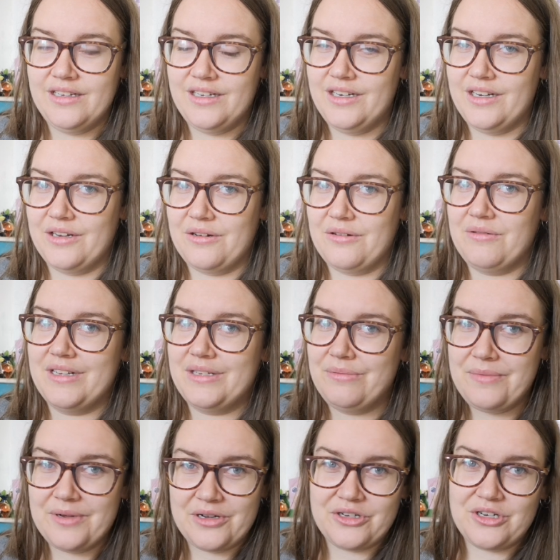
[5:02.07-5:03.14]
you know, a
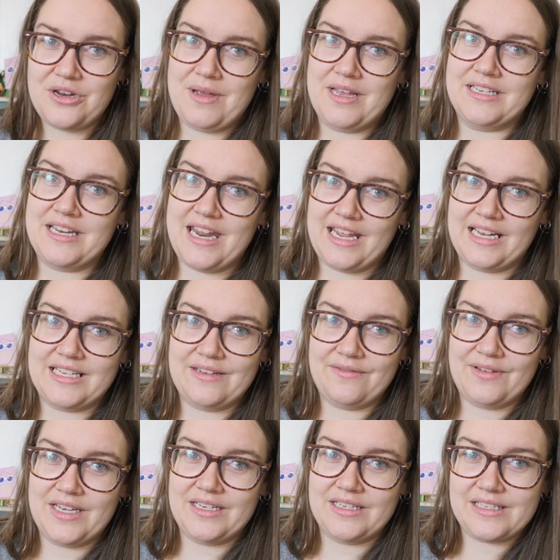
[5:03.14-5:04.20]
swimming costume has negative
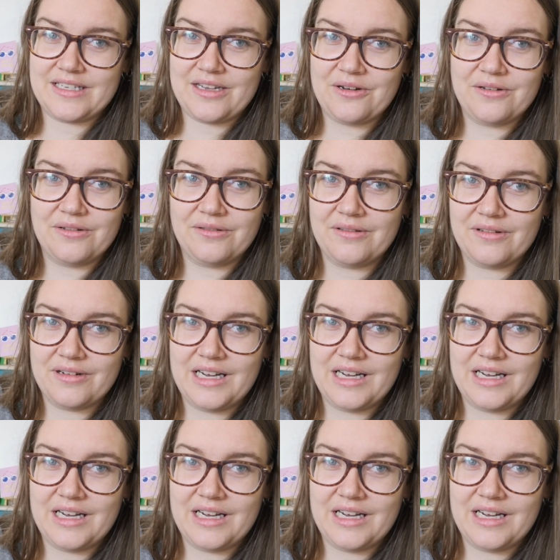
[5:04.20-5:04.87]
ease, so